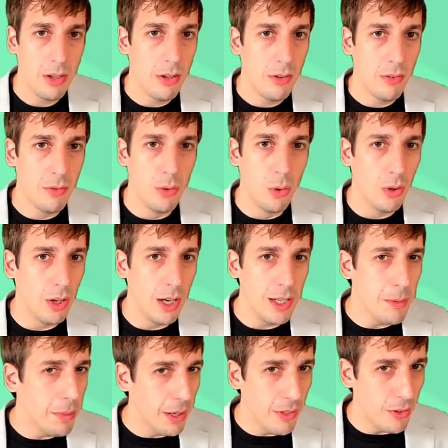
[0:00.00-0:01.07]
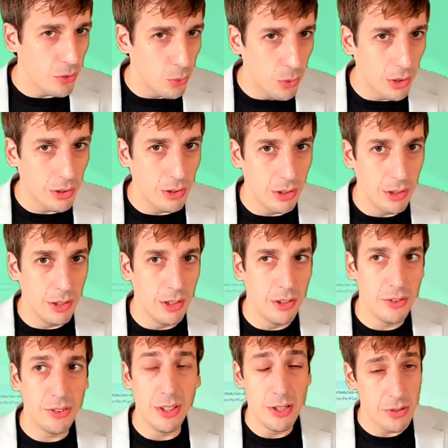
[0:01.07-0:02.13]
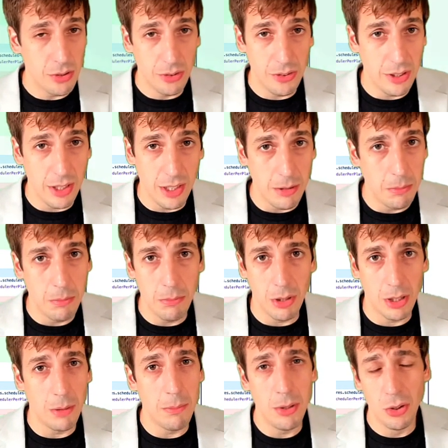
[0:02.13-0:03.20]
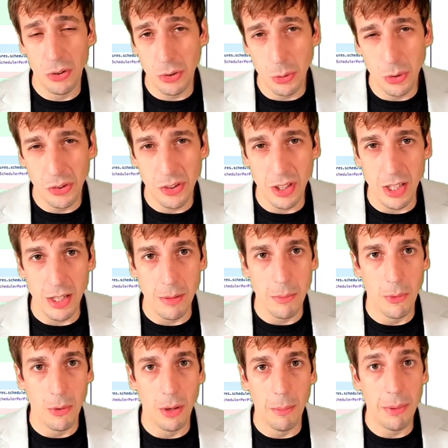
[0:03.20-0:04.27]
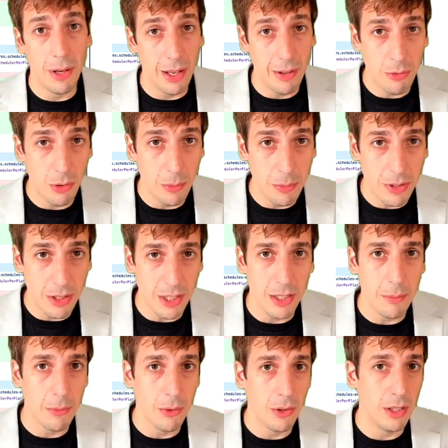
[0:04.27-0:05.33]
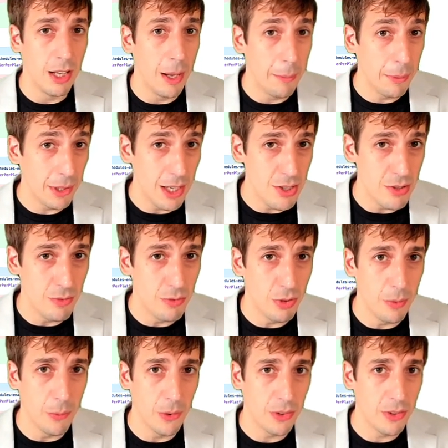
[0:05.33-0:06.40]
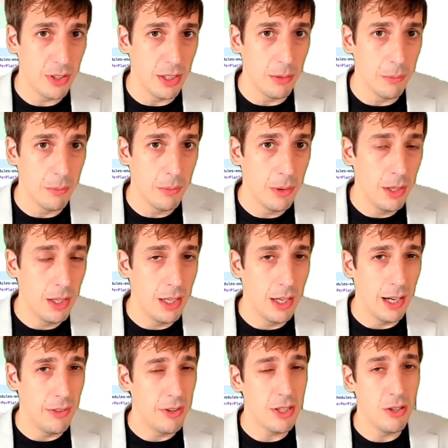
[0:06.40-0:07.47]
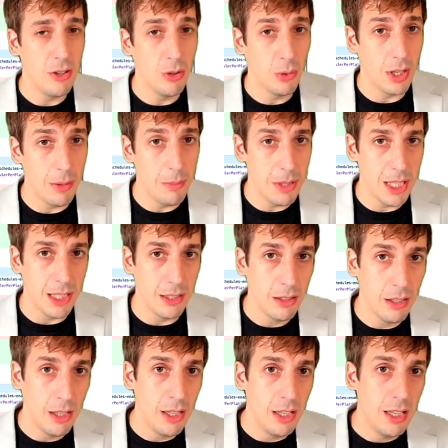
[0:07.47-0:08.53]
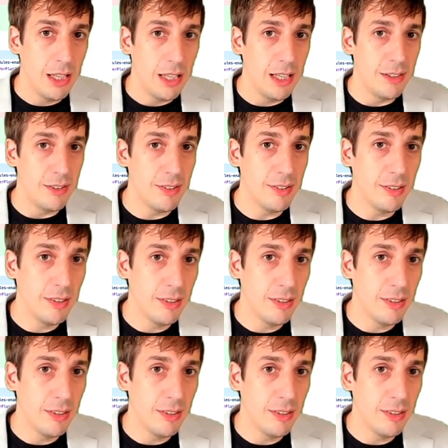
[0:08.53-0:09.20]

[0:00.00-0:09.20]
For anybody that's worked on a central team, like a build tools team or a platform team or an application framework team, I think you know what I mean. It's